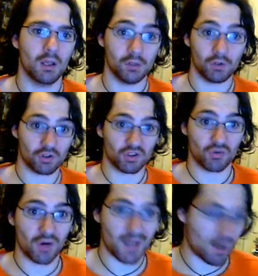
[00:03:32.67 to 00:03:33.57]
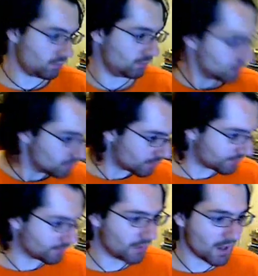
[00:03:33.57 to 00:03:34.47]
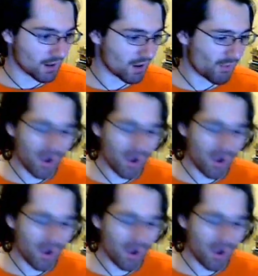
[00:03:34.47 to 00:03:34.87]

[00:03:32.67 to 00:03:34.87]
You can just straight out through there.